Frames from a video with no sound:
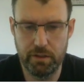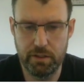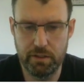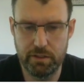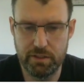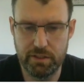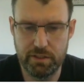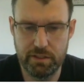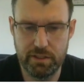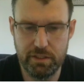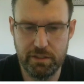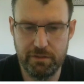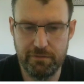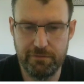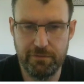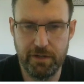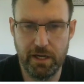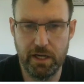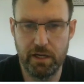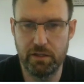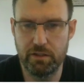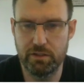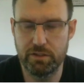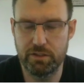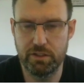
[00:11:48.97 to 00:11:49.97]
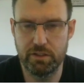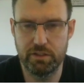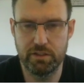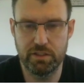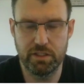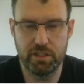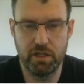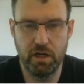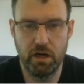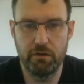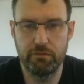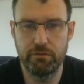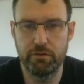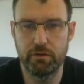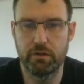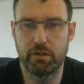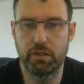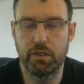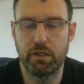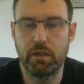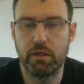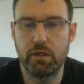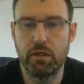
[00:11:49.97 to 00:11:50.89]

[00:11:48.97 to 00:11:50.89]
The C file is just covered.